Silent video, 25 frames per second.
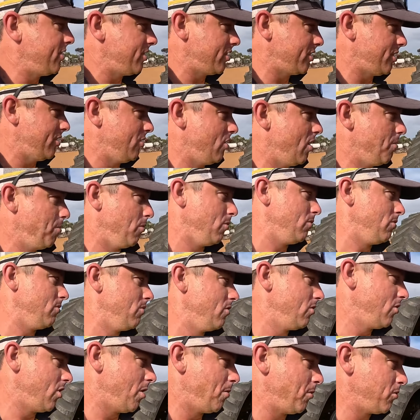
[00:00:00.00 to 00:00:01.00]
just a normal
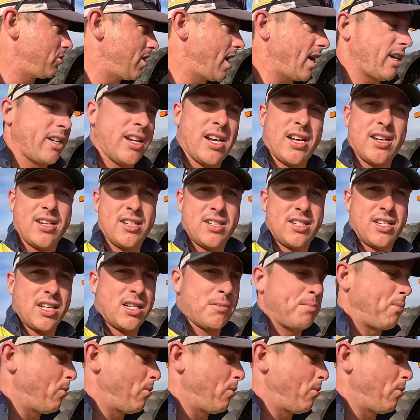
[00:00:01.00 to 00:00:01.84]
normal tractor. Six